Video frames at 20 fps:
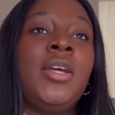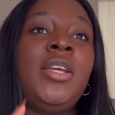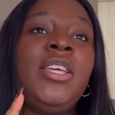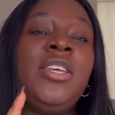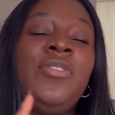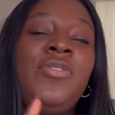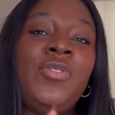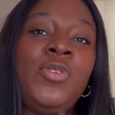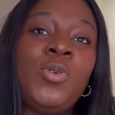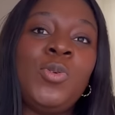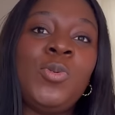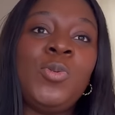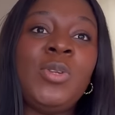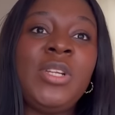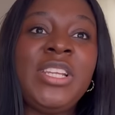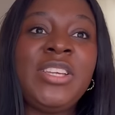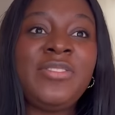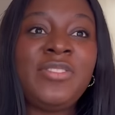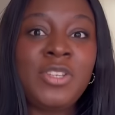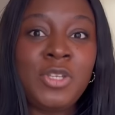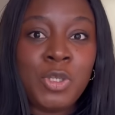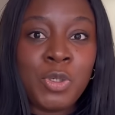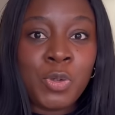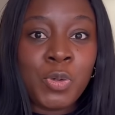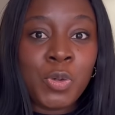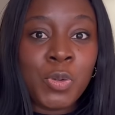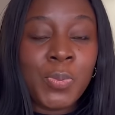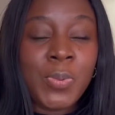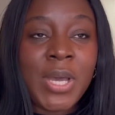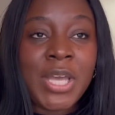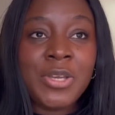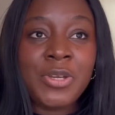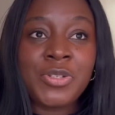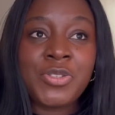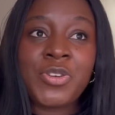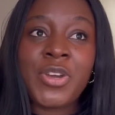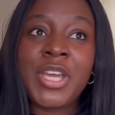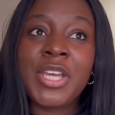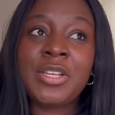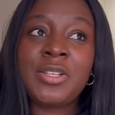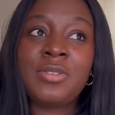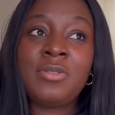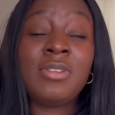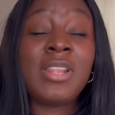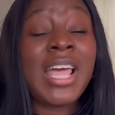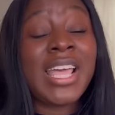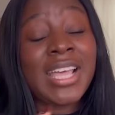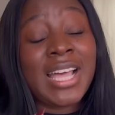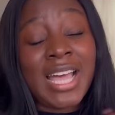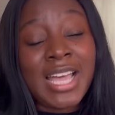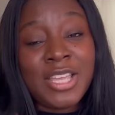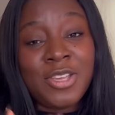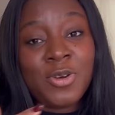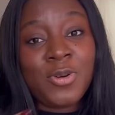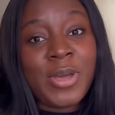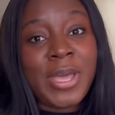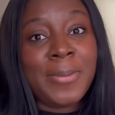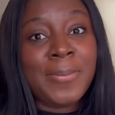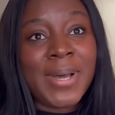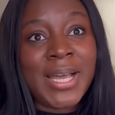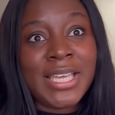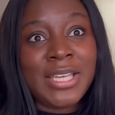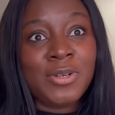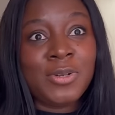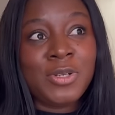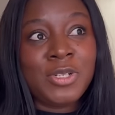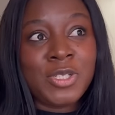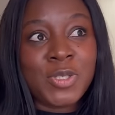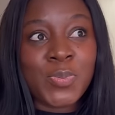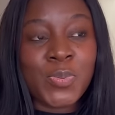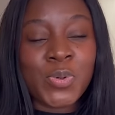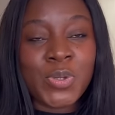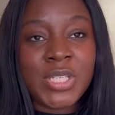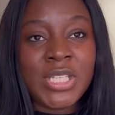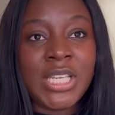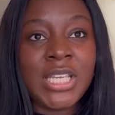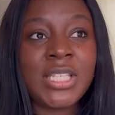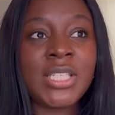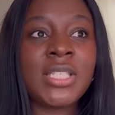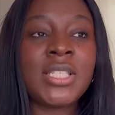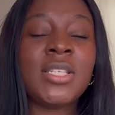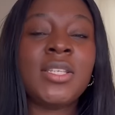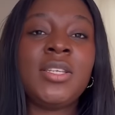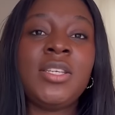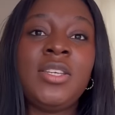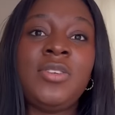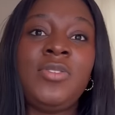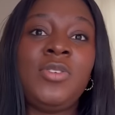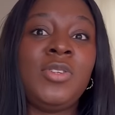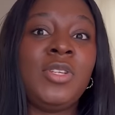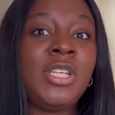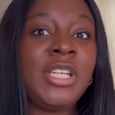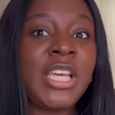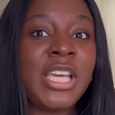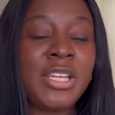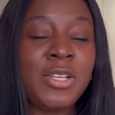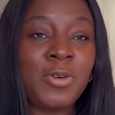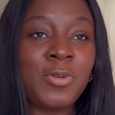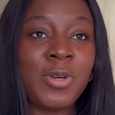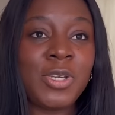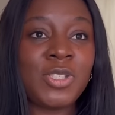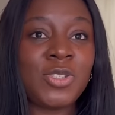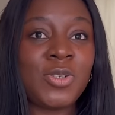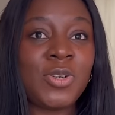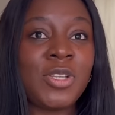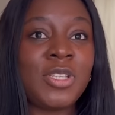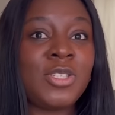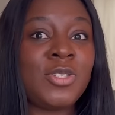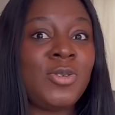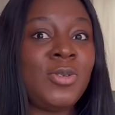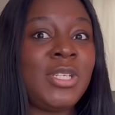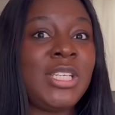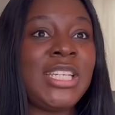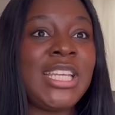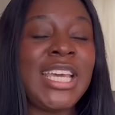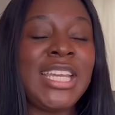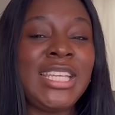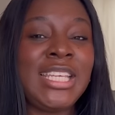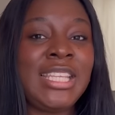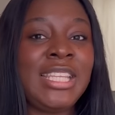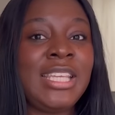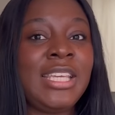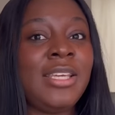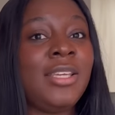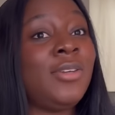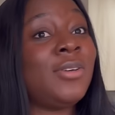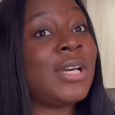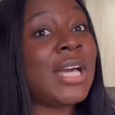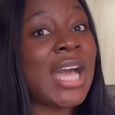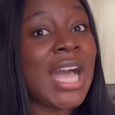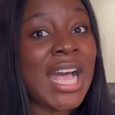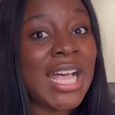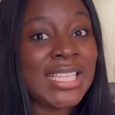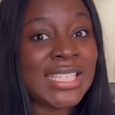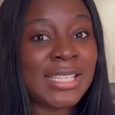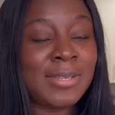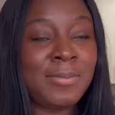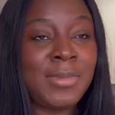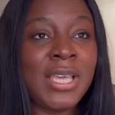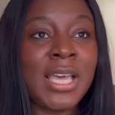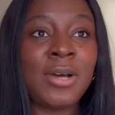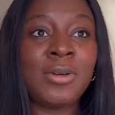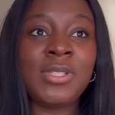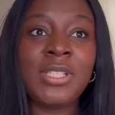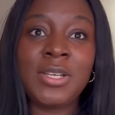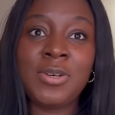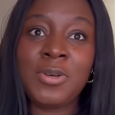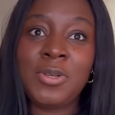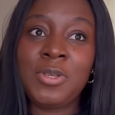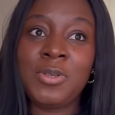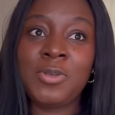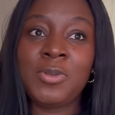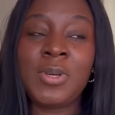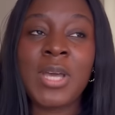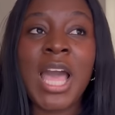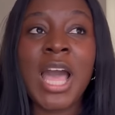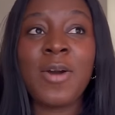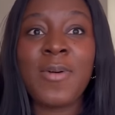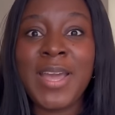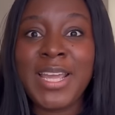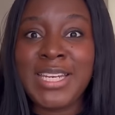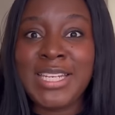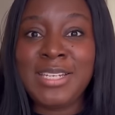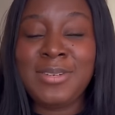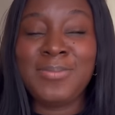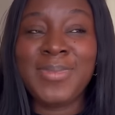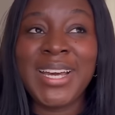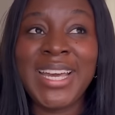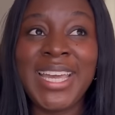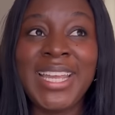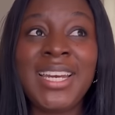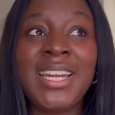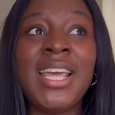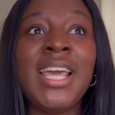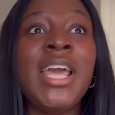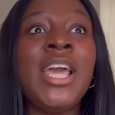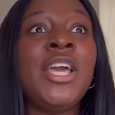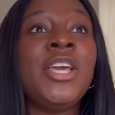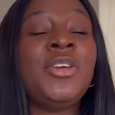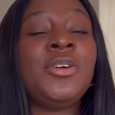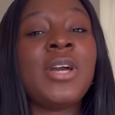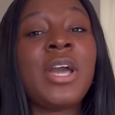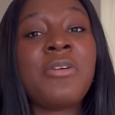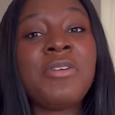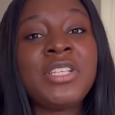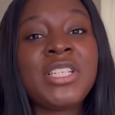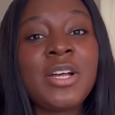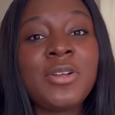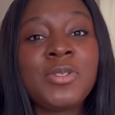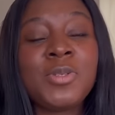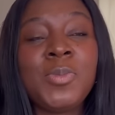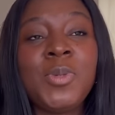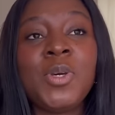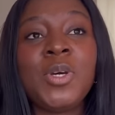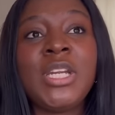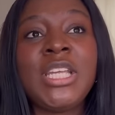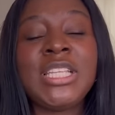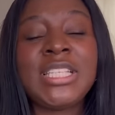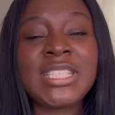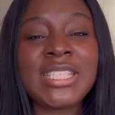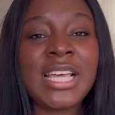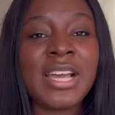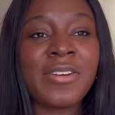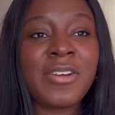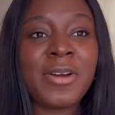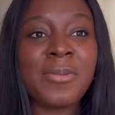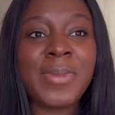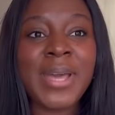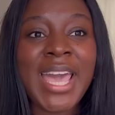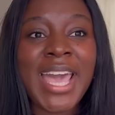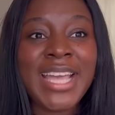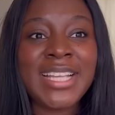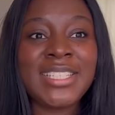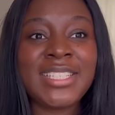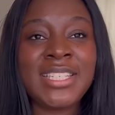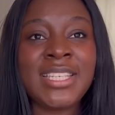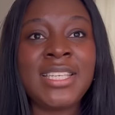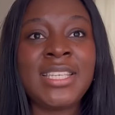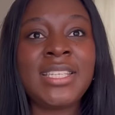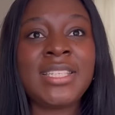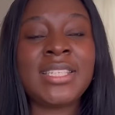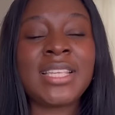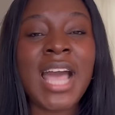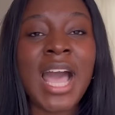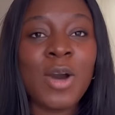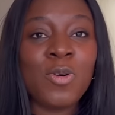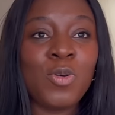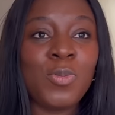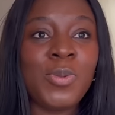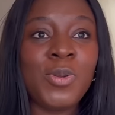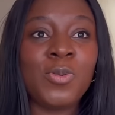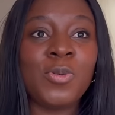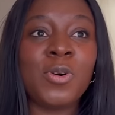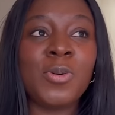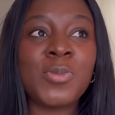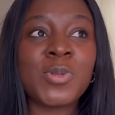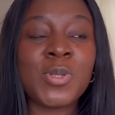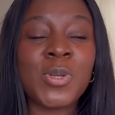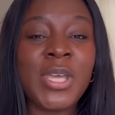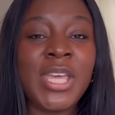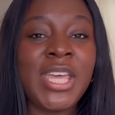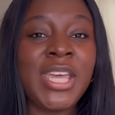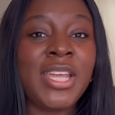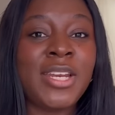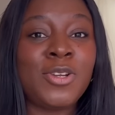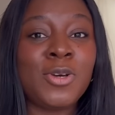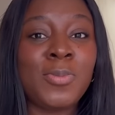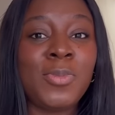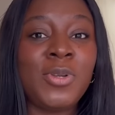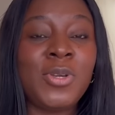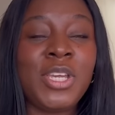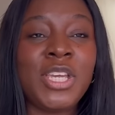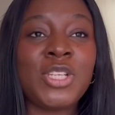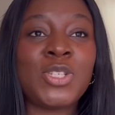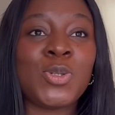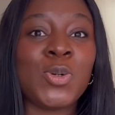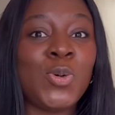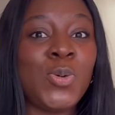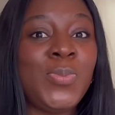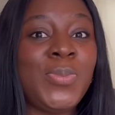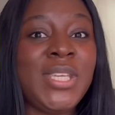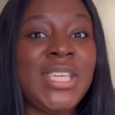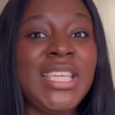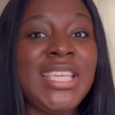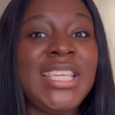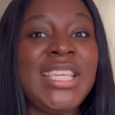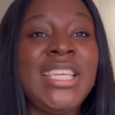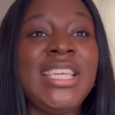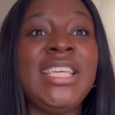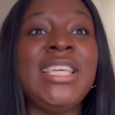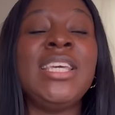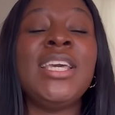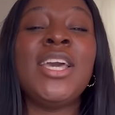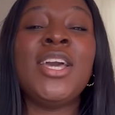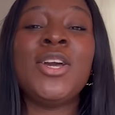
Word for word: If you live in Europe and you're trying like and you're embarking on this process, if you need any questions, you need anything, you can ask me. I'll tell you how I did mine. You can reach out to me on Instagram. My IG is Awhobeeworm so, A W H O B E E